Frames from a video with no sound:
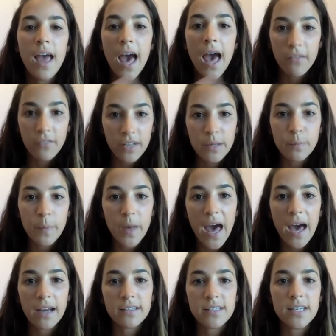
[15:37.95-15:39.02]
have an
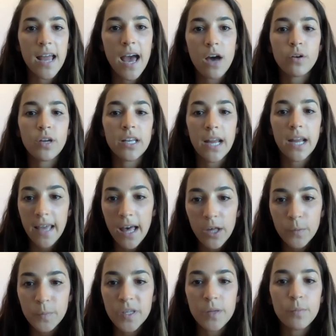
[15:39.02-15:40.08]
impact, and how can I
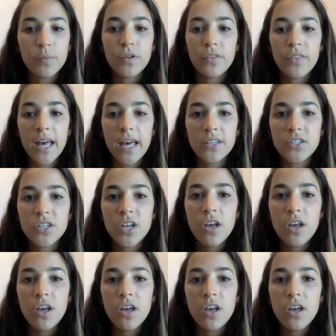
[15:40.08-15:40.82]
help people that